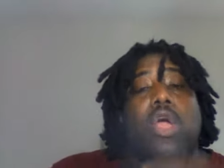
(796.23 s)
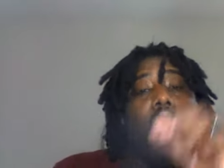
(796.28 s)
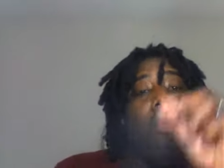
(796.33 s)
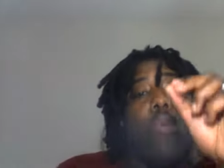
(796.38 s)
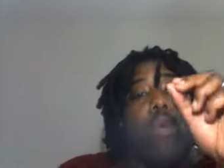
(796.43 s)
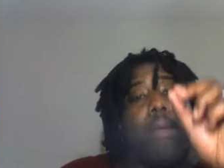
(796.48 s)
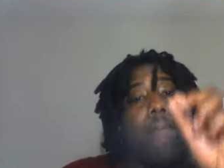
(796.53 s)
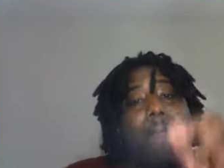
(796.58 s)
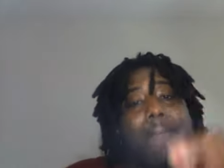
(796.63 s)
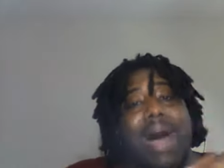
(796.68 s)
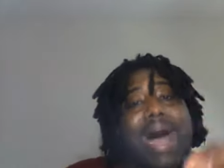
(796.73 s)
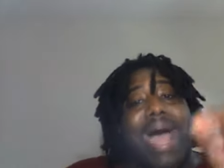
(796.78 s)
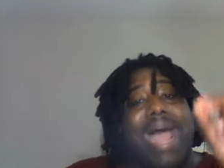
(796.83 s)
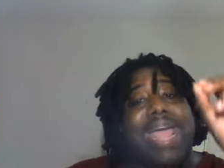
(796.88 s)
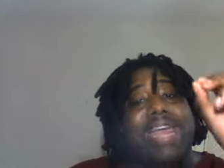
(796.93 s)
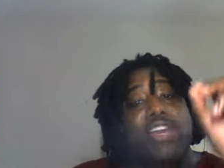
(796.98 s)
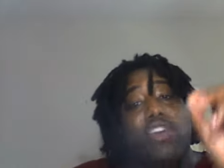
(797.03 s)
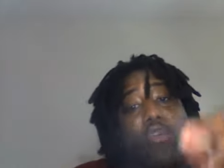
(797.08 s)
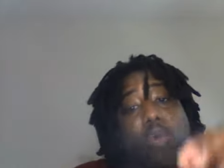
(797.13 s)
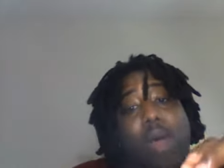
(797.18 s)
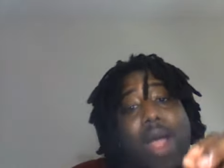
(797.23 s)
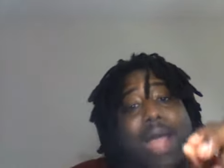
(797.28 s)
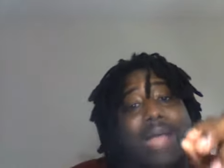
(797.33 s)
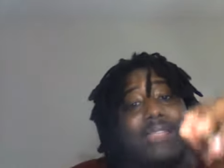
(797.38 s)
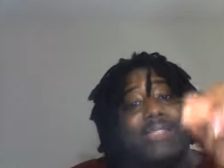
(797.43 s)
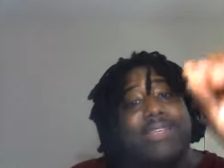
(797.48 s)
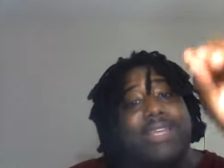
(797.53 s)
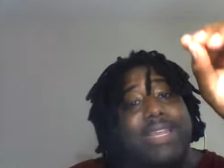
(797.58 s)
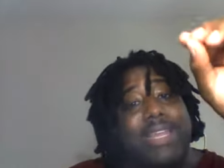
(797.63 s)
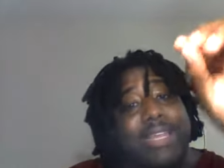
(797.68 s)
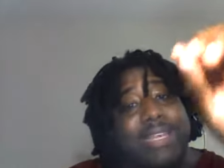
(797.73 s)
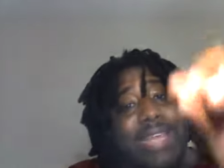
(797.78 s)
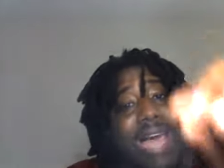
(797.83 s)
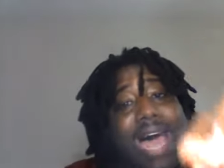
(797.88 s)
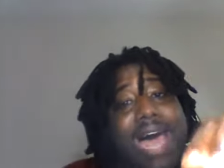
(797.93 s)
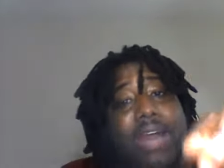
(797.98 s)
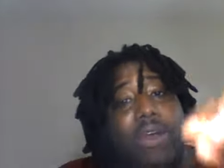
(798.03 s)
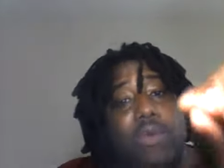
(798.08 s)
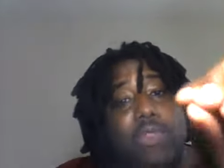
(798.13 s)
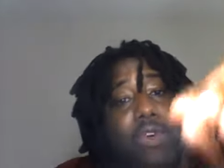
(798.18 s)
Remind Christ that He
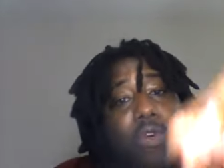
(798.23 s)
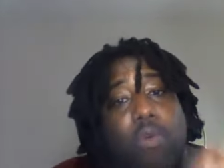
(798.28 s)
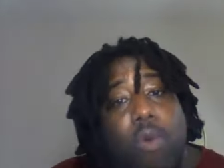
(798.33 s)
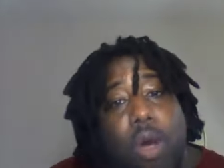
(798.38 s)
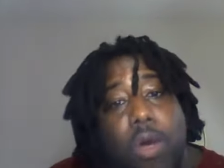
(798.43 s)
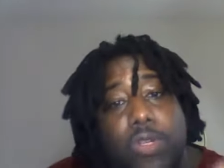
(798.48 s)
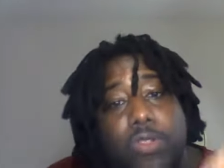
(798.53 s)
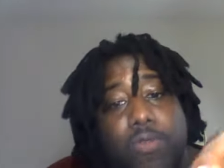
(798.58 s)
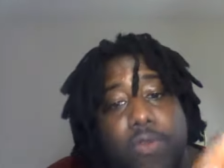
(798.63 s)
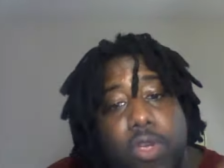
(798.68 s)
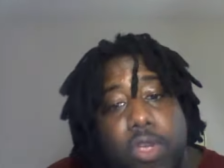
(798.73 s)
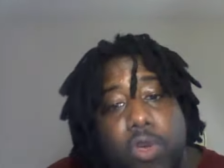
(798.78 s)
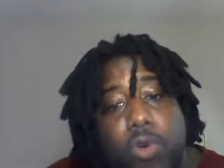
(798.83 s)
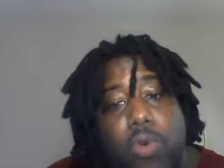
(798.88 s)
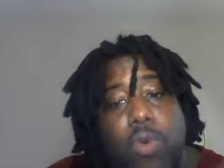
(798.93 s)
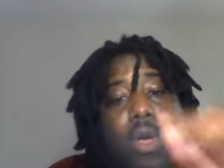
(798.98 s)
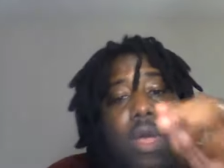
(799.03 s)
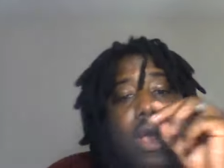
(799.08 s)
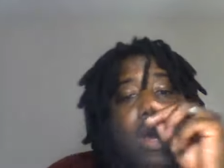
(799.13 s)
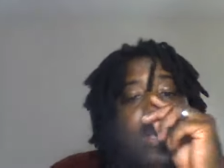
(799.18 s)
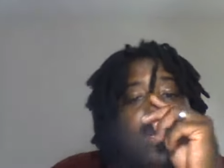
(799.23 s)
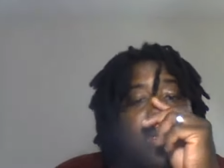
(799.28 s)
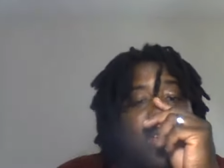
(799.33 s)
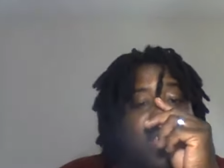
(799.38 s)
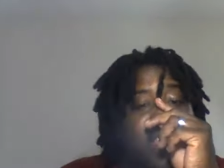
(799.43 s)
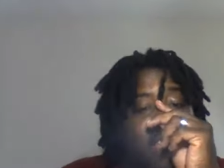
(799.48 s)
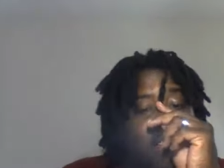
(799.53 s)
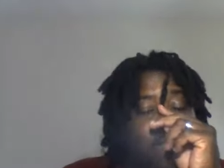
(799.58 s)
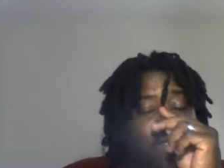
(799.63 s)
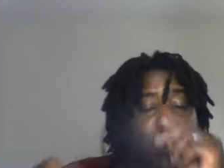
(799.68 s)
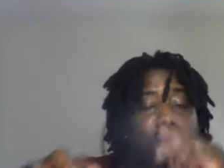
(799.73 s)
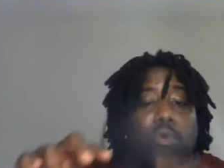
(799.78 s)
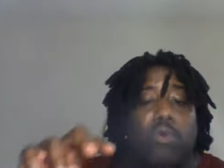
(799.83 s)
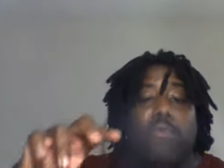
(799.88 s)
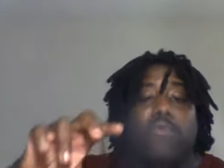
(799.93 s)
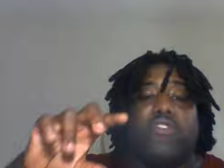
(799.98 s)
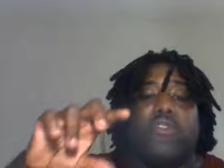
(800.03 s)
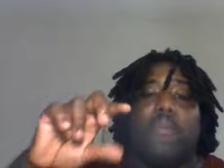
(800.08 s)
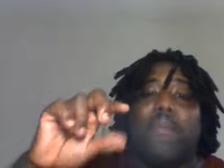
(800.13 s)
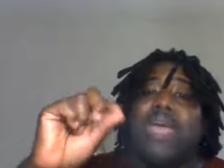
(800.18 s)
died on the cross for you to give you,
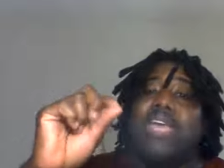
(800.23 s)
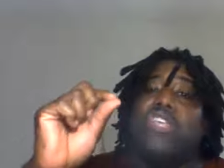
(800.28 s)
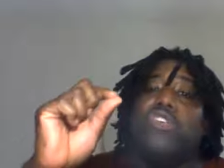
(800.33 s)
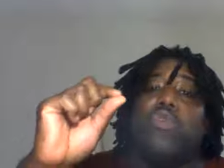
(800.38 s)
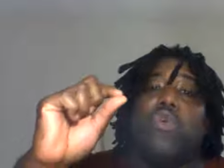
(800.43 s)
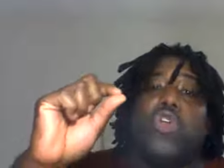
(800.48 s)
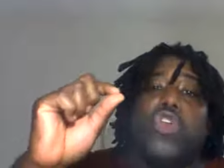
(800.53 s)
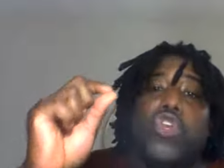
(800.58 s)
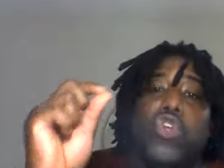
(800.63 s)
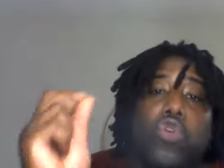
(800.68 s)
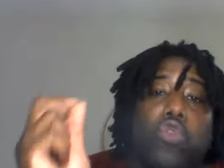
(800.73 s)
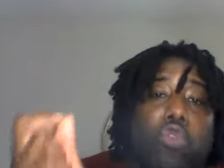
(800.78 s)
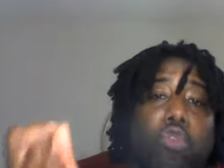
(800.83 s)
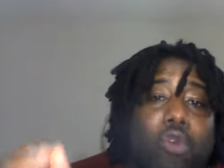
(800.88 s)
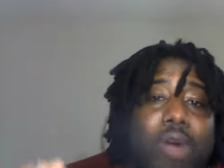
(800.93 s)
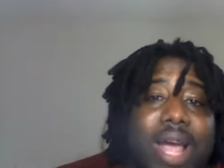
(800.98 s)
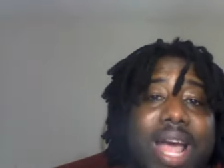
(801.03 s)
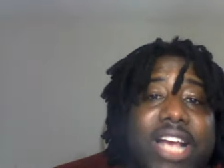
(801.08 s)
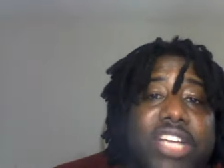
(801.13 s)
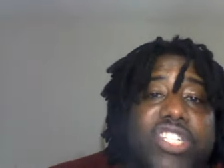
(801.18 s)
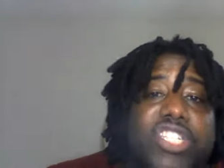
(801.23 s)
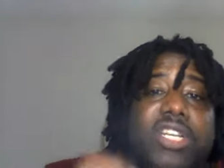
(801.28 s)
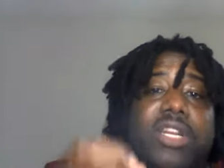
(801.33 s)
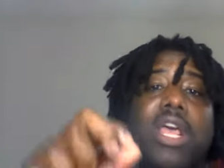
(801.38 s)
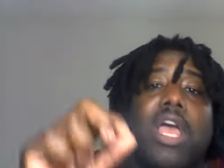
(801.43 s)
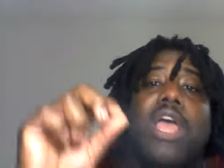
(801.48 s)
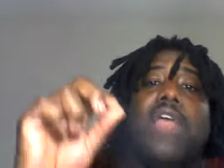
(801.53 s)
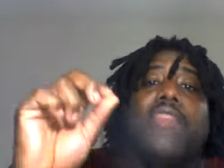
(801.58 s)
to make you a new creation,